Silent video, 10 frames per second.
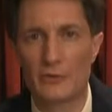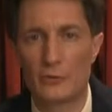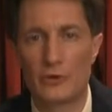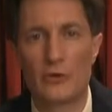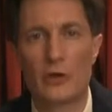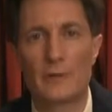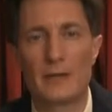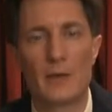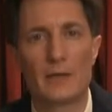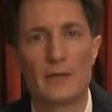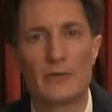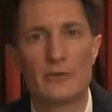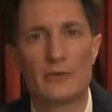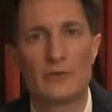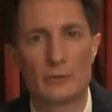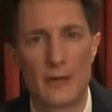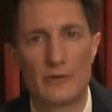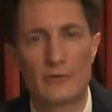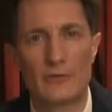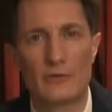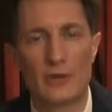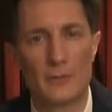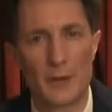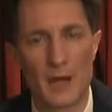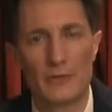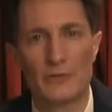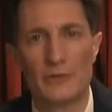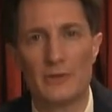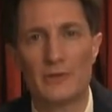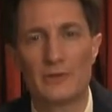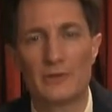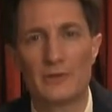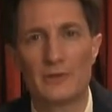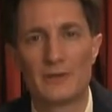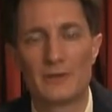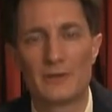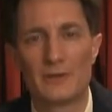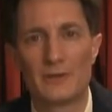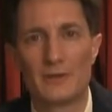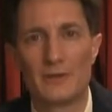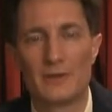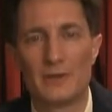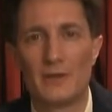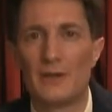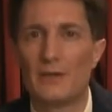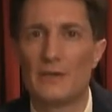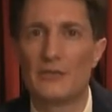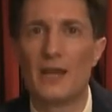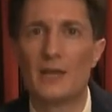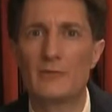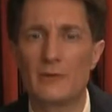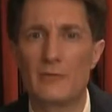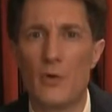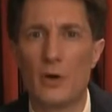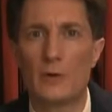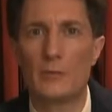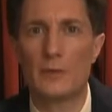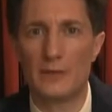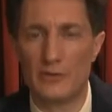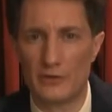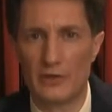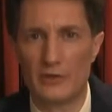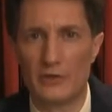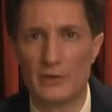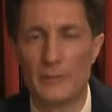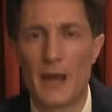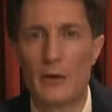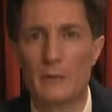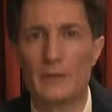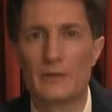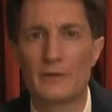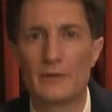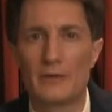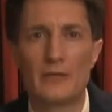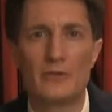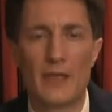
to determine our nation's directions and policies. The second reform in citizen empowerment is